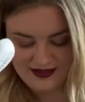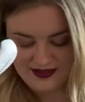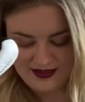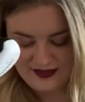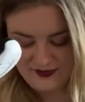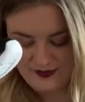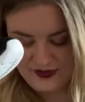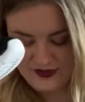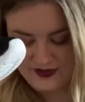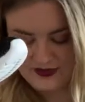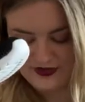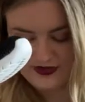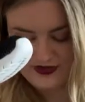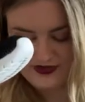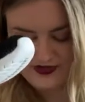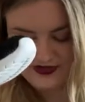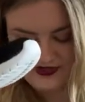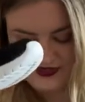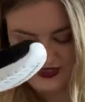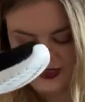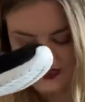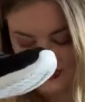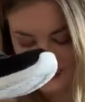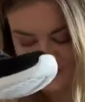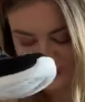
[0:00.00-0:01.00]
because they're
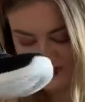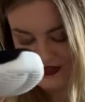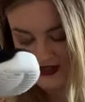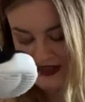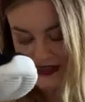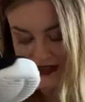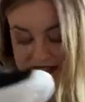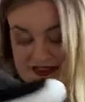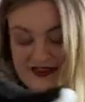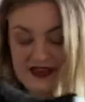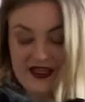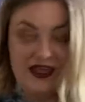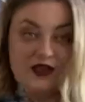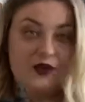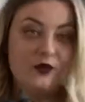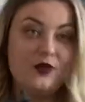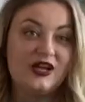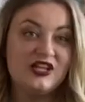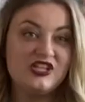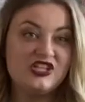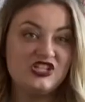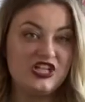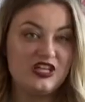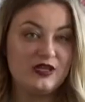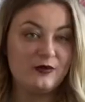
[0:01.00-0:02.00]
just, as I say, quite
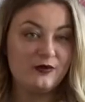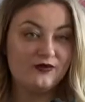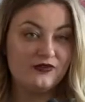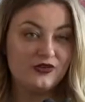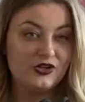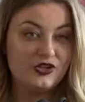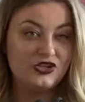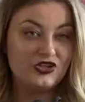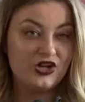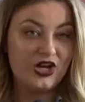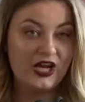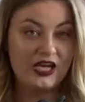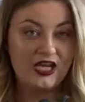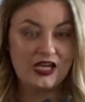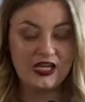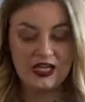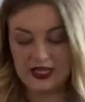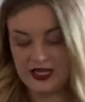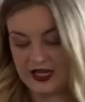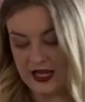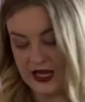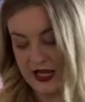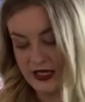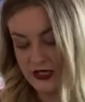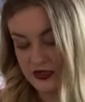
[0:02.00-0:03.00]
cheap for a trainer
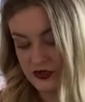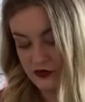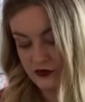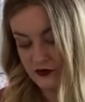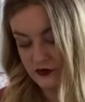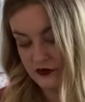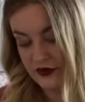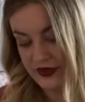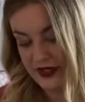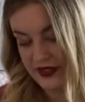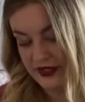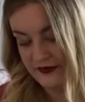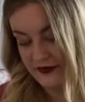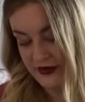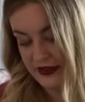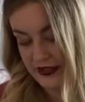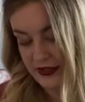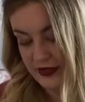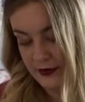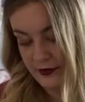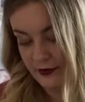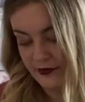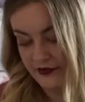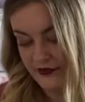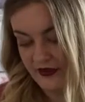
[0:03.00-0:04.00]
and really, really
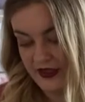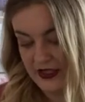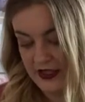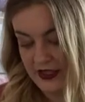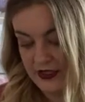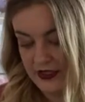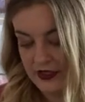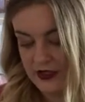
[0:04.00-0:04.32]
comfy.